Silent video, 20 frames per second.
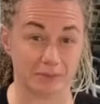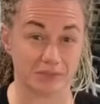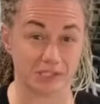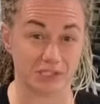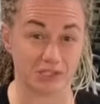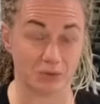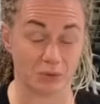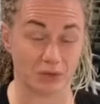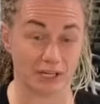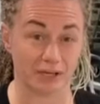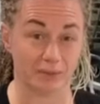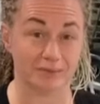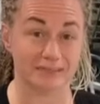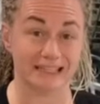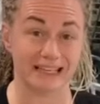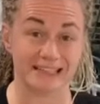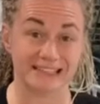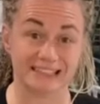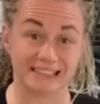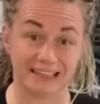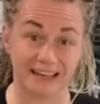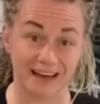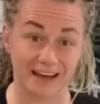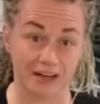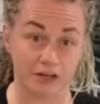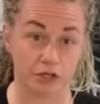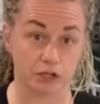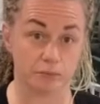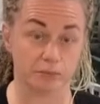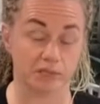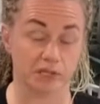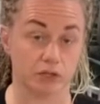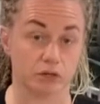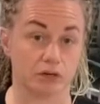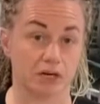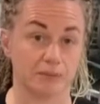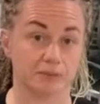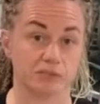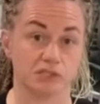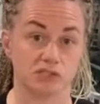of sodium, less than 100
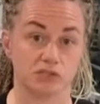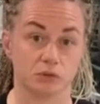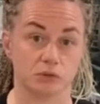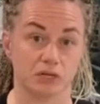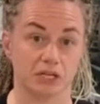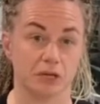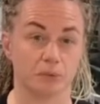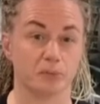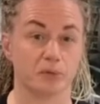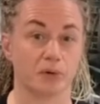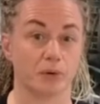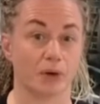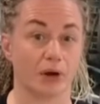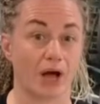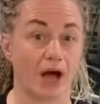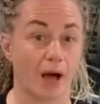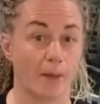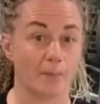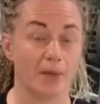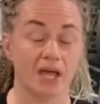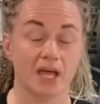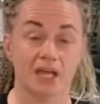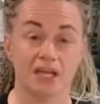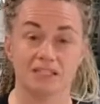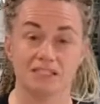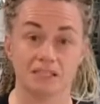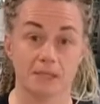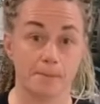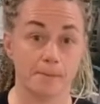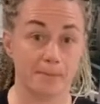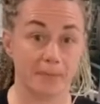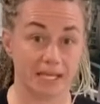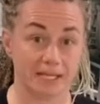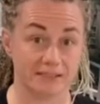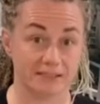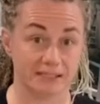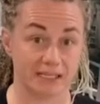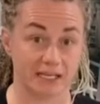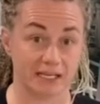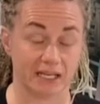milligrams of sodium per cup. It's
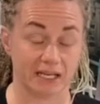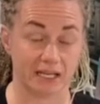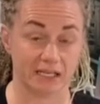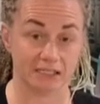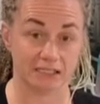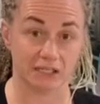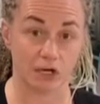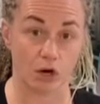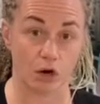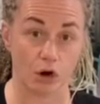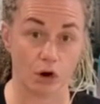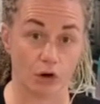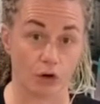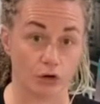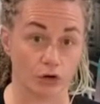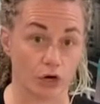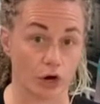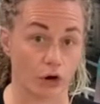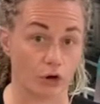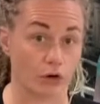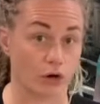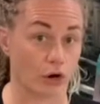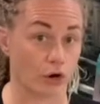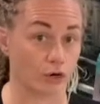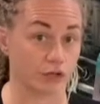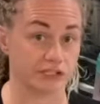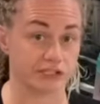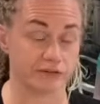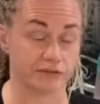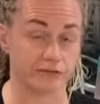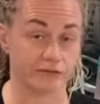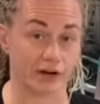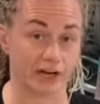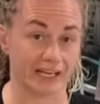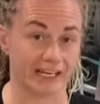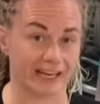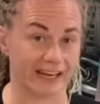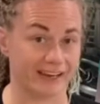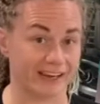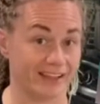amazing. It's hard to
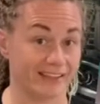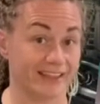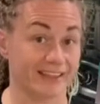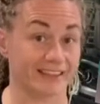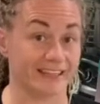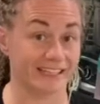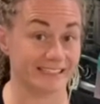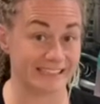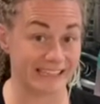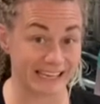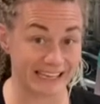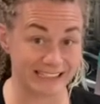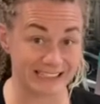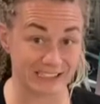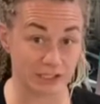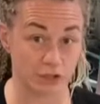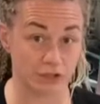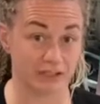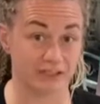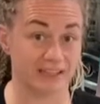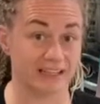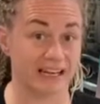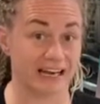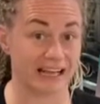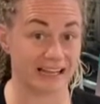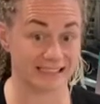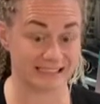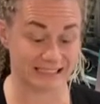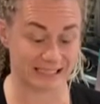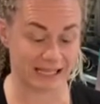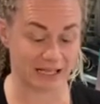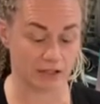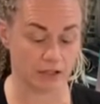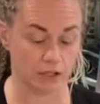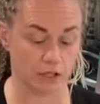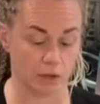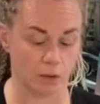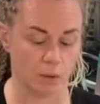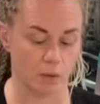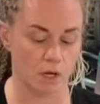find anything that tastes good that has that
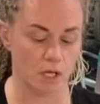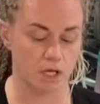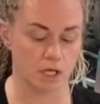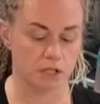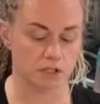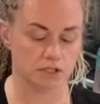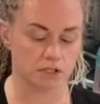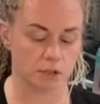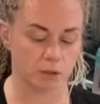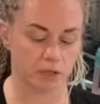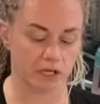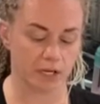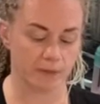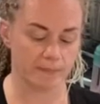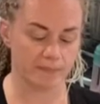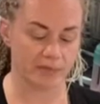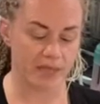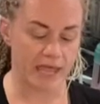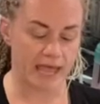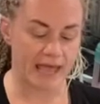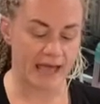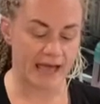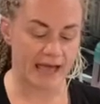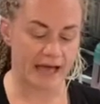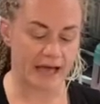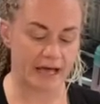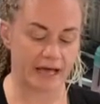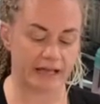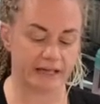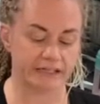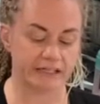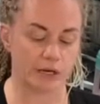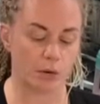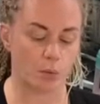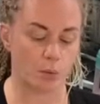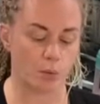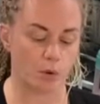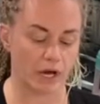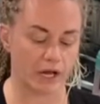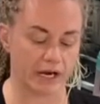low sodium. And
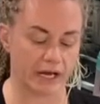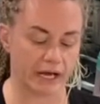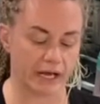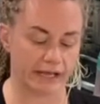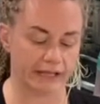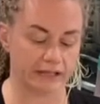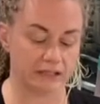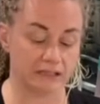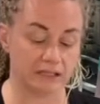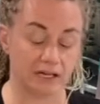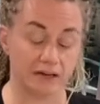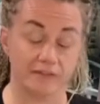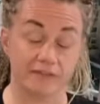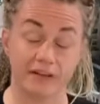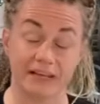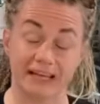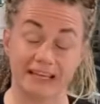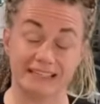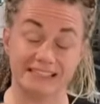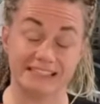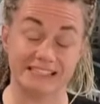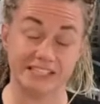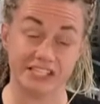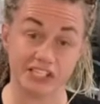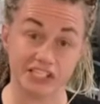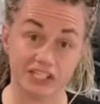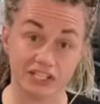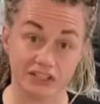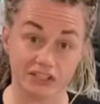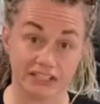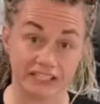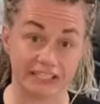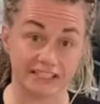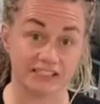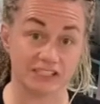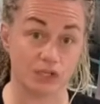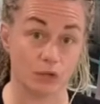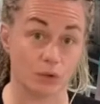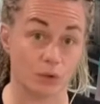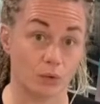what I love additionally,
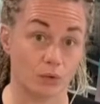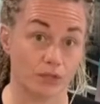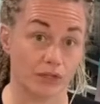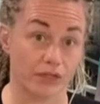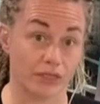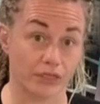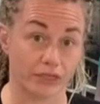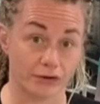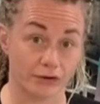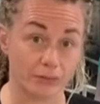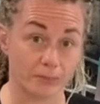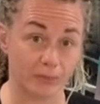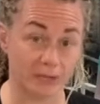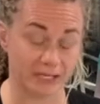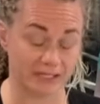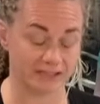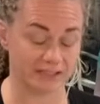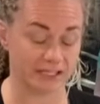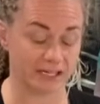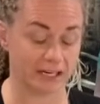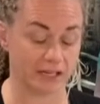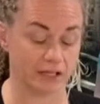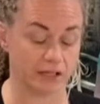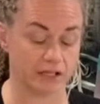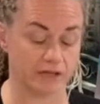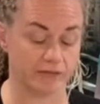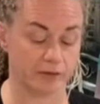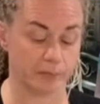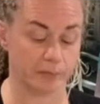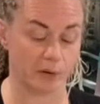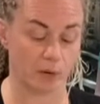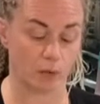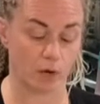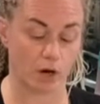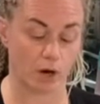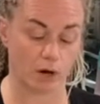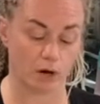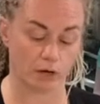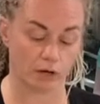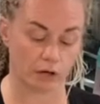so the third piece that I love about
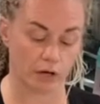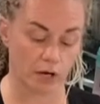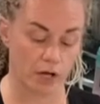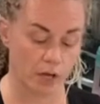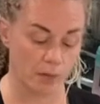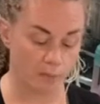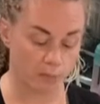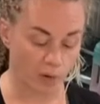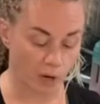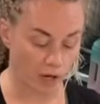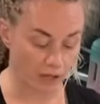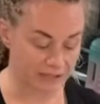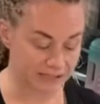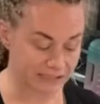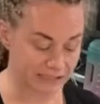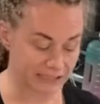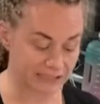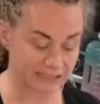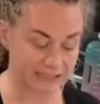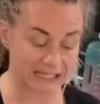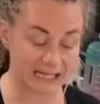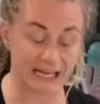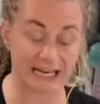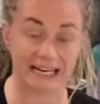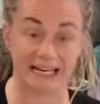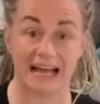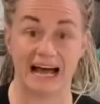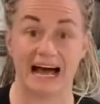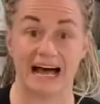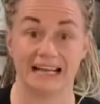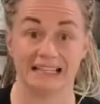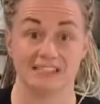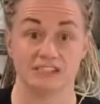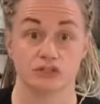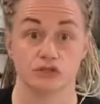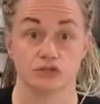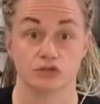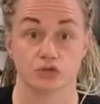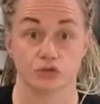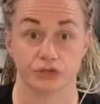our broths is that it has
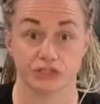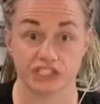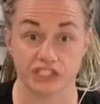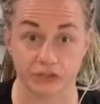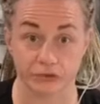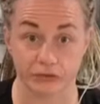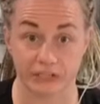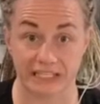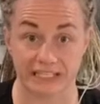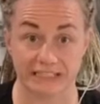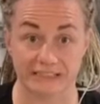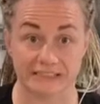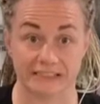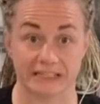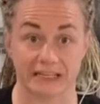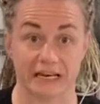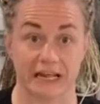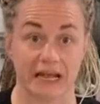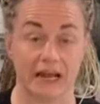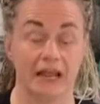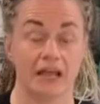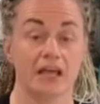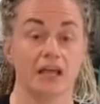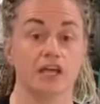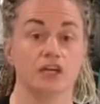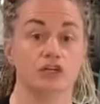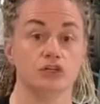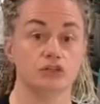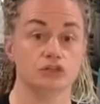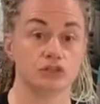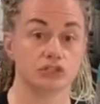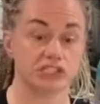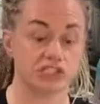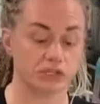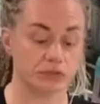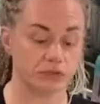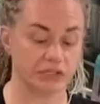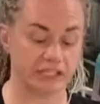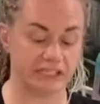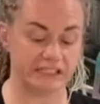nutritional yeast in it.
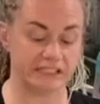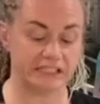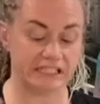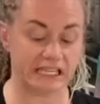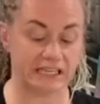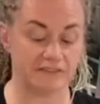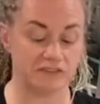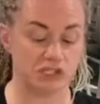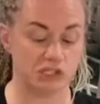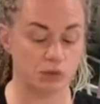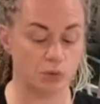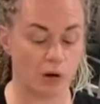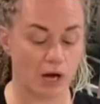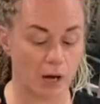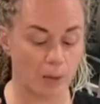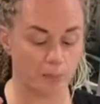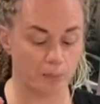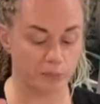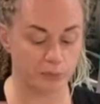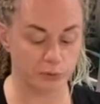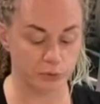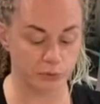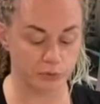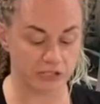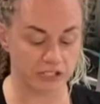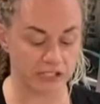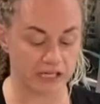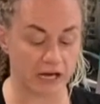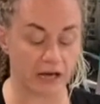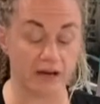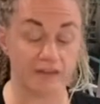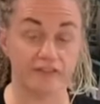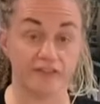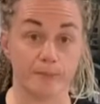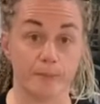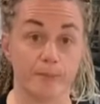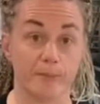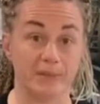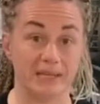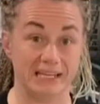Nutritional yeast gives you a boost of
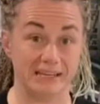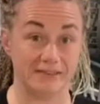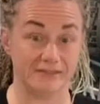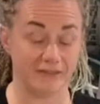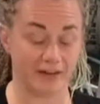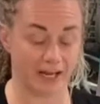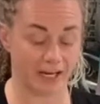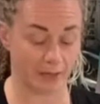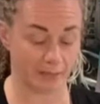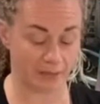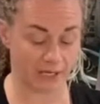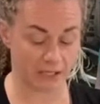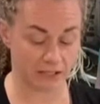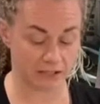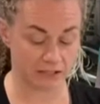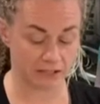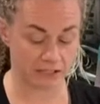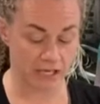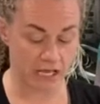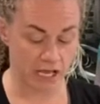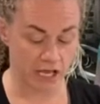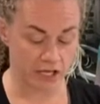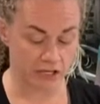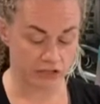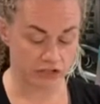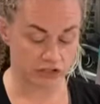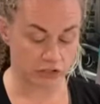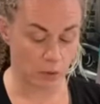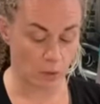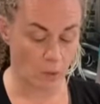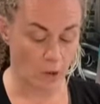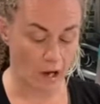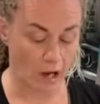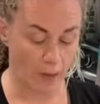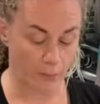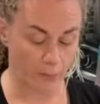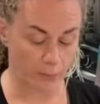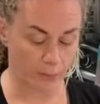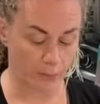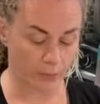B vitamins. So
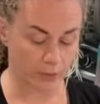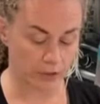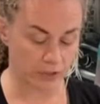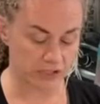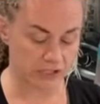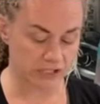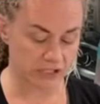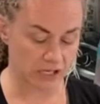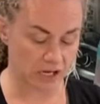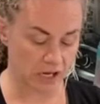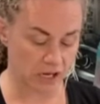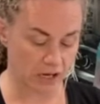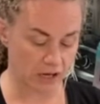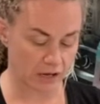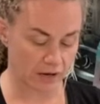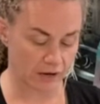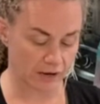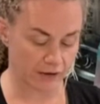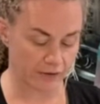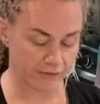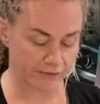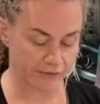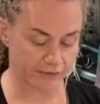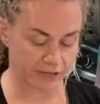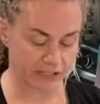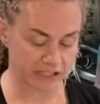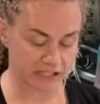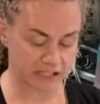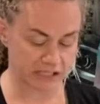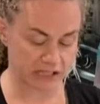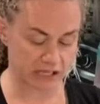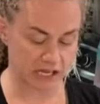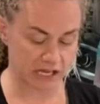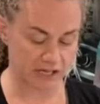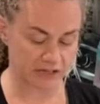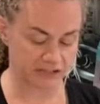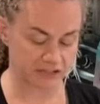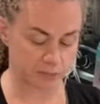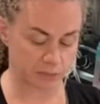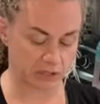upwards of, let's see, the
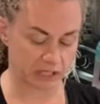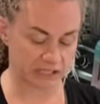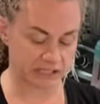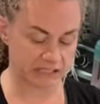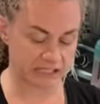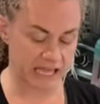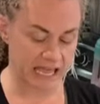highest one is